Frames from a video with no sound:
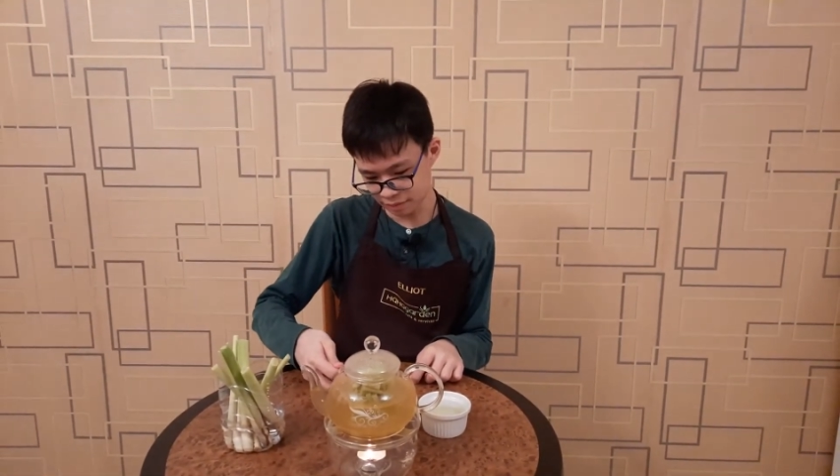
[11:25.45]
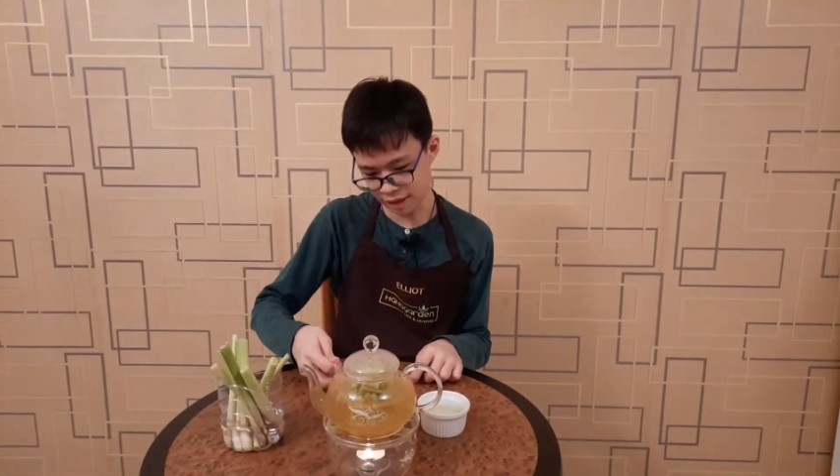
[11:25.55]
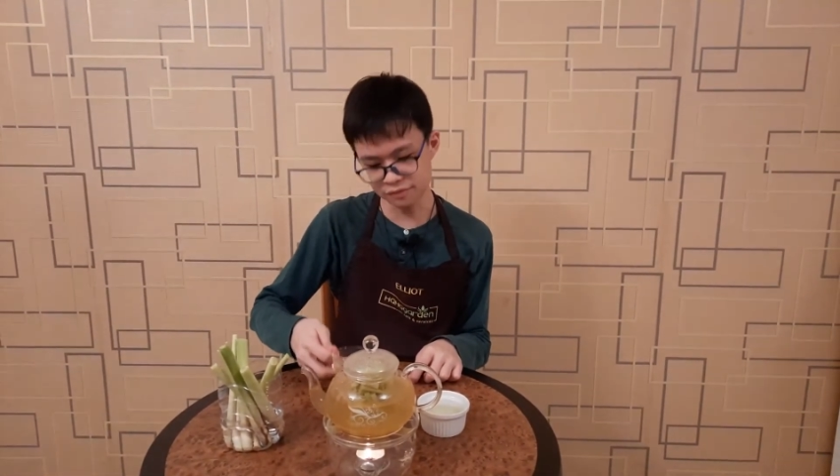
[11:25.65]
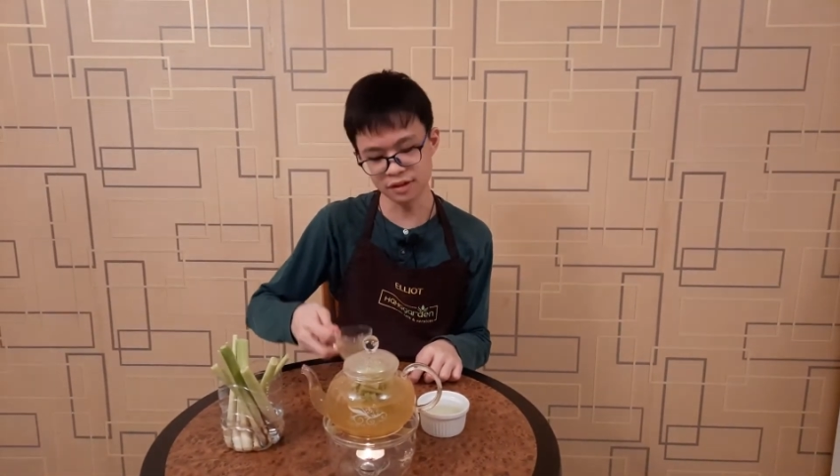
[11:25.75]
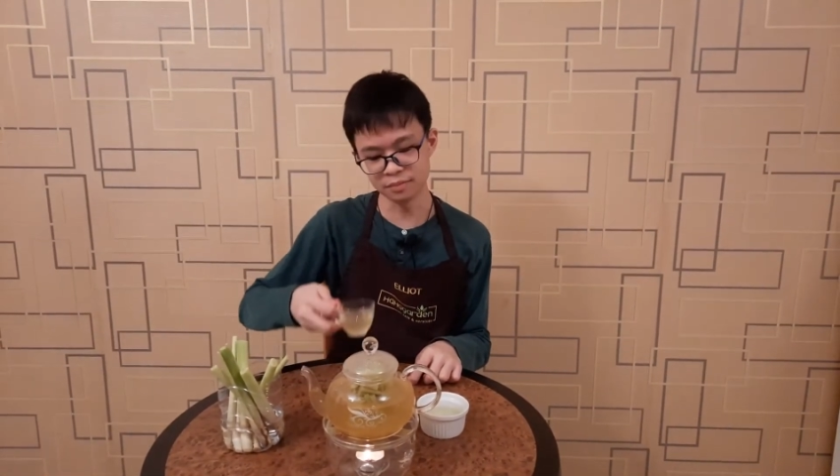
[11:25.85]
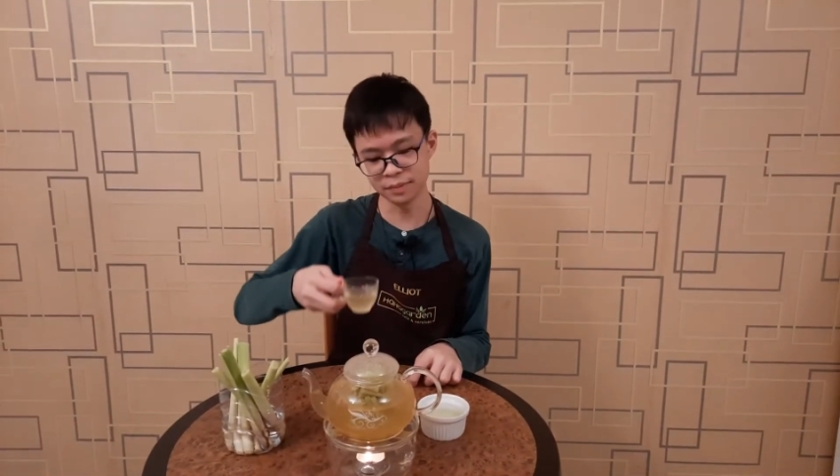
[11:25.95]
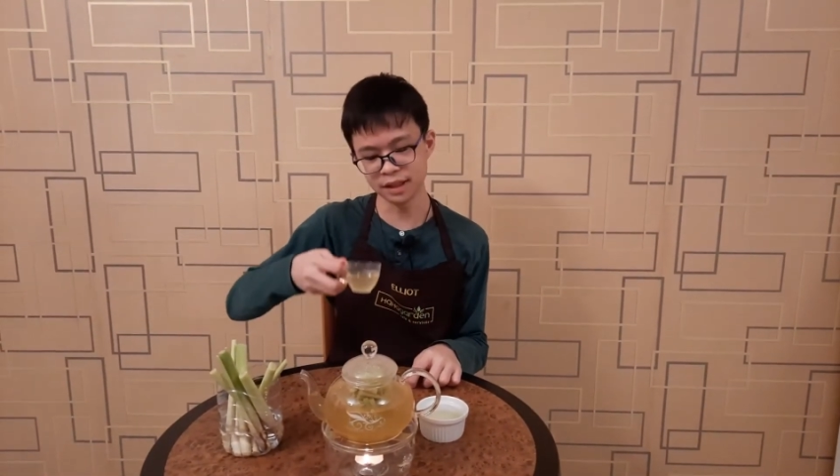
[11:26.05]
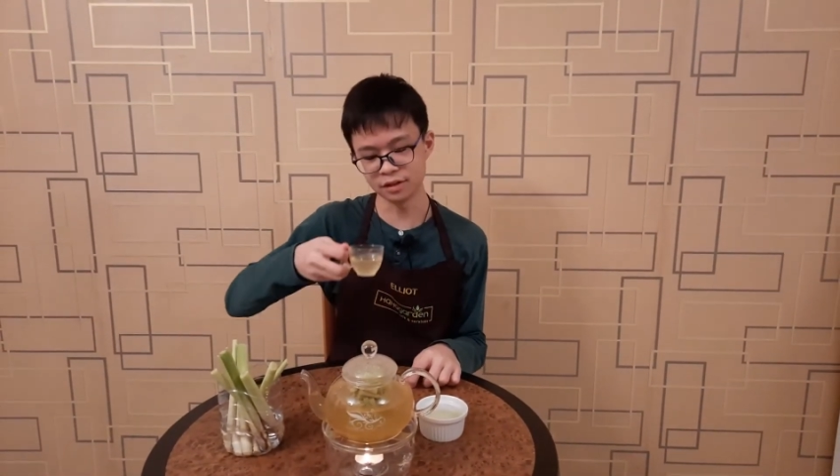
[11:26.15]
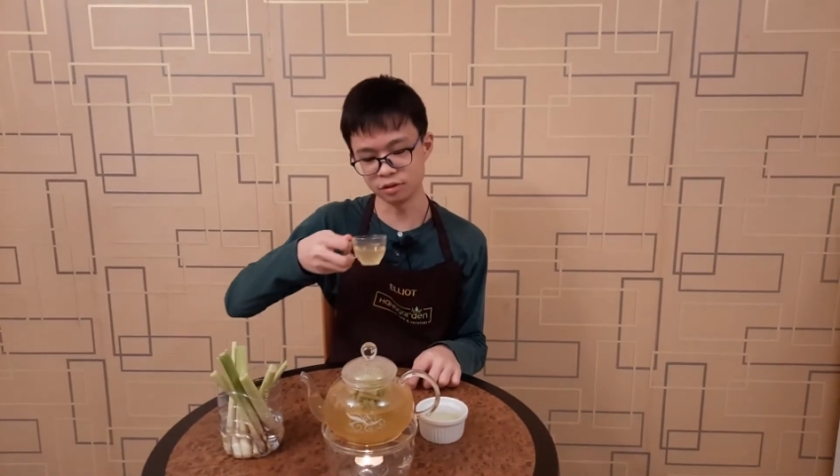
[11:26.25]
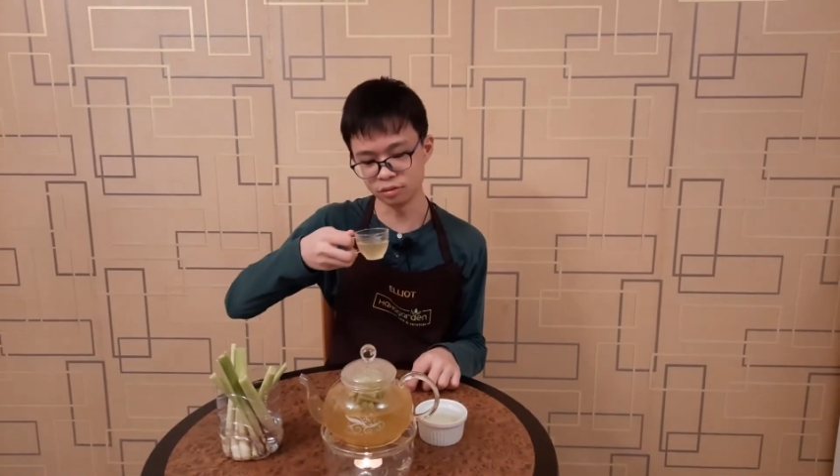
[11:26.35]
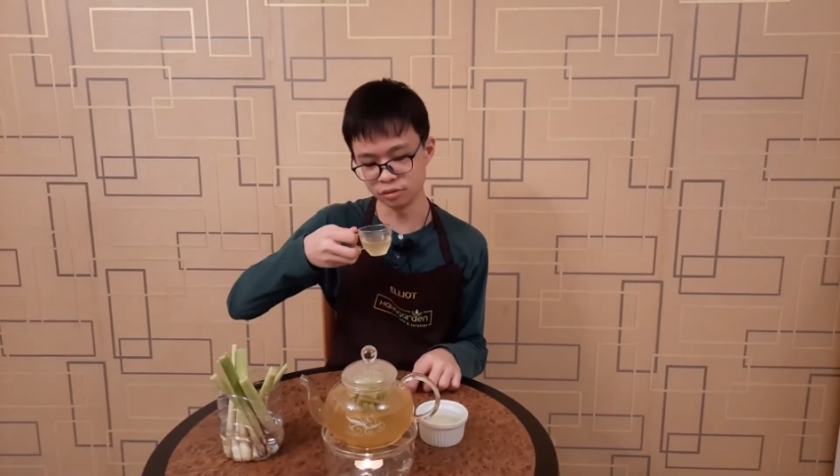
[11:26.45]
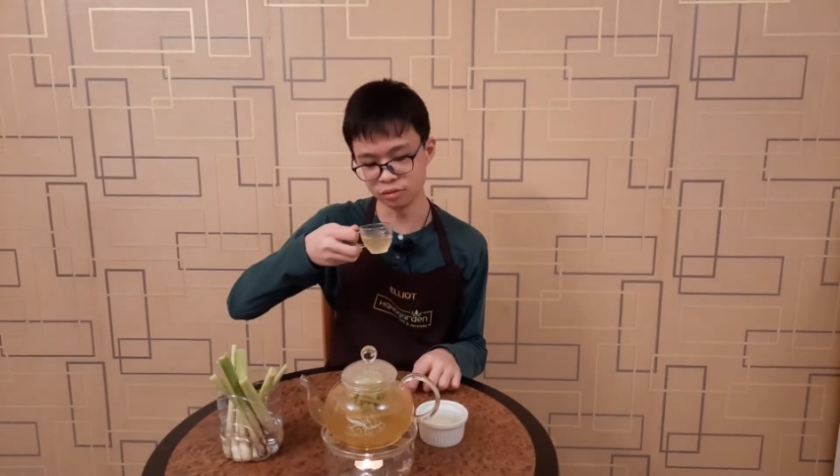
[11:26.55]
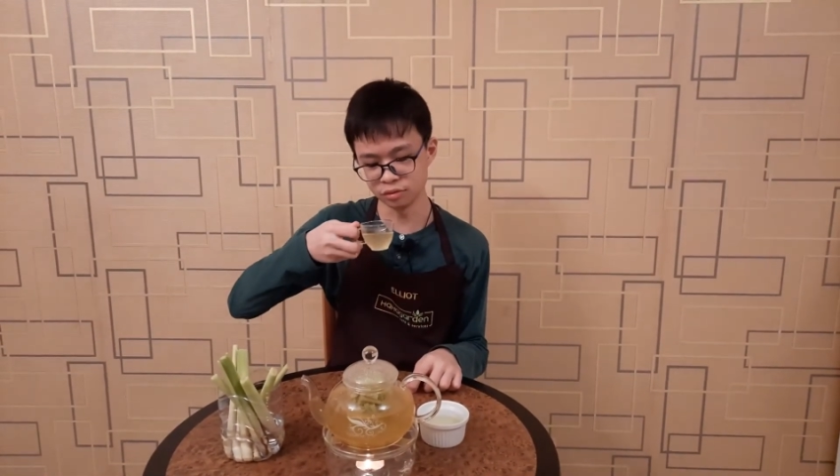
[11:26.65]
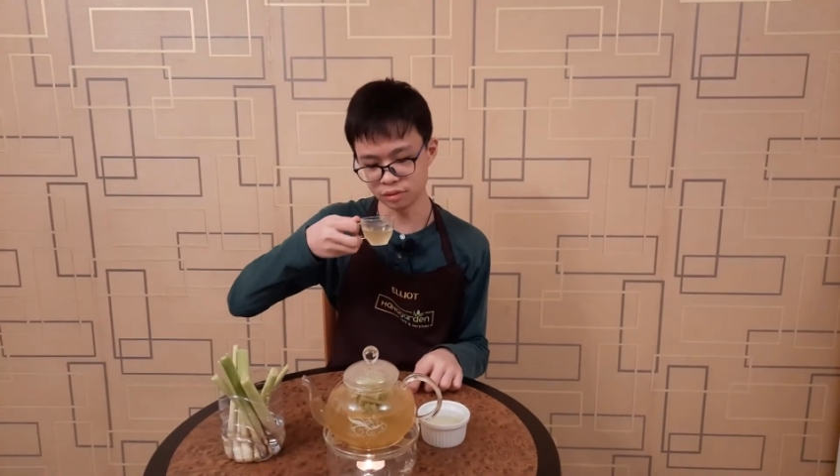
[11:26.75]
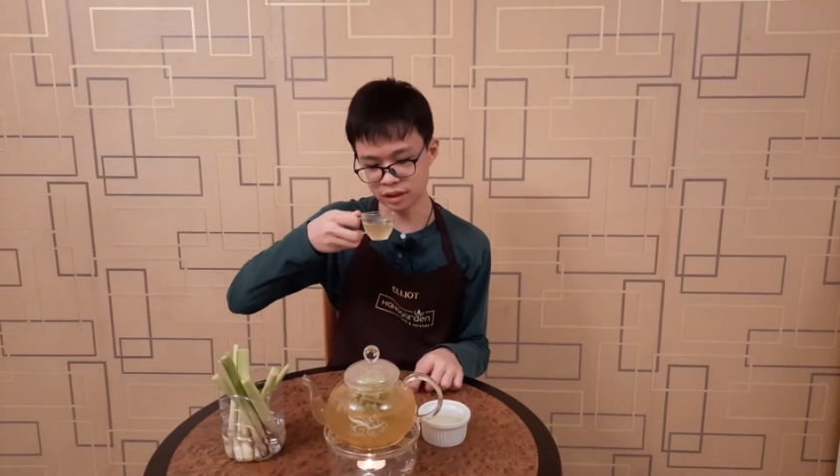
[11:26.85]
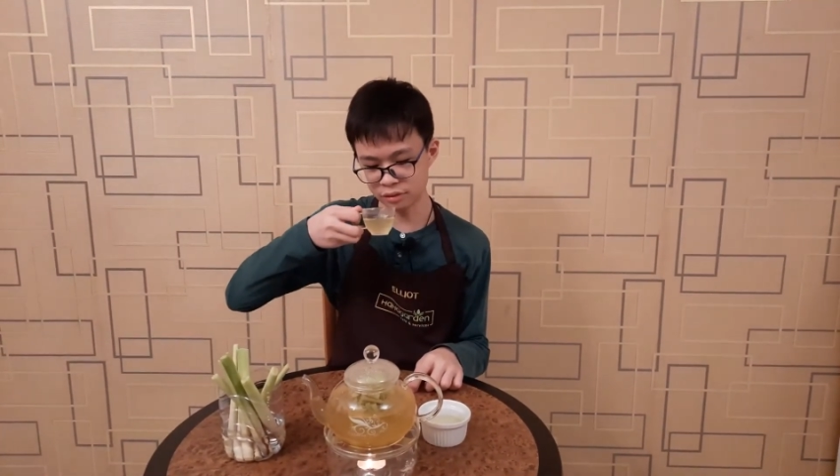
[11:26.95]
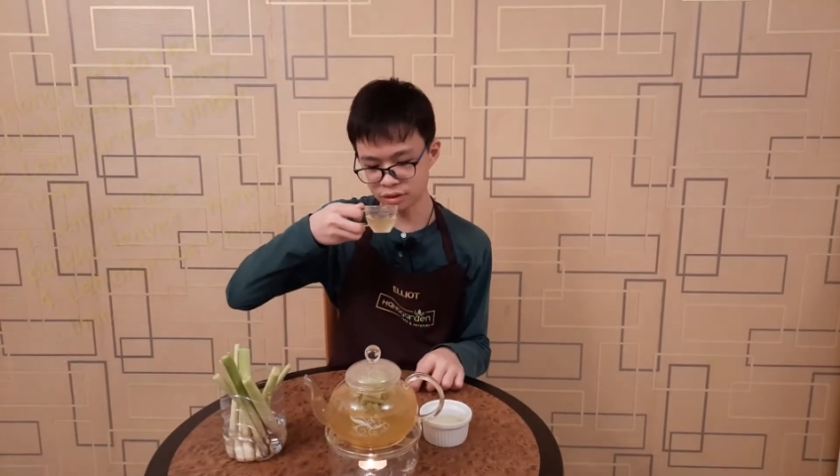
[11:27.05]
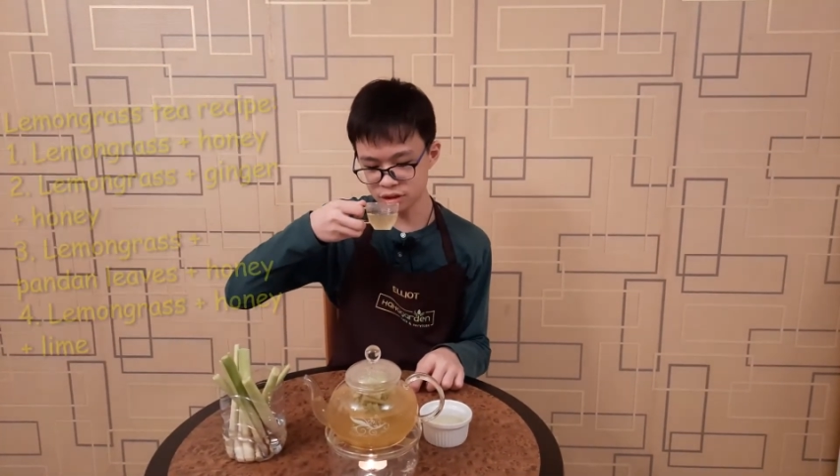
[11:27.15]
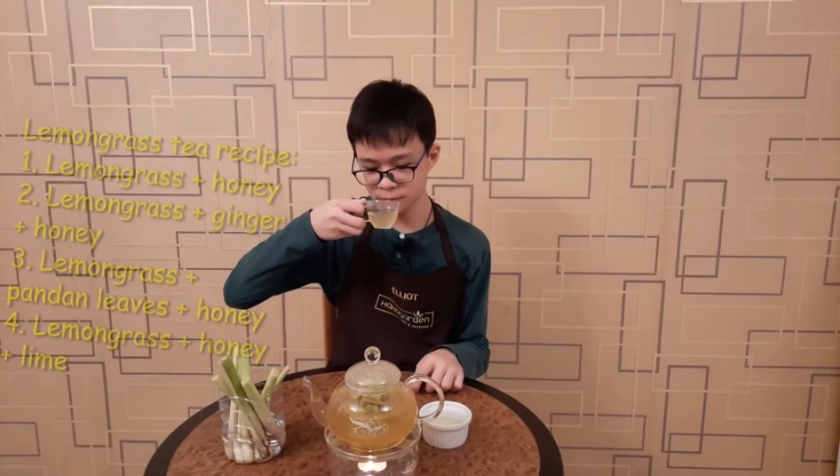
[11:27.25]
after making a whole new language.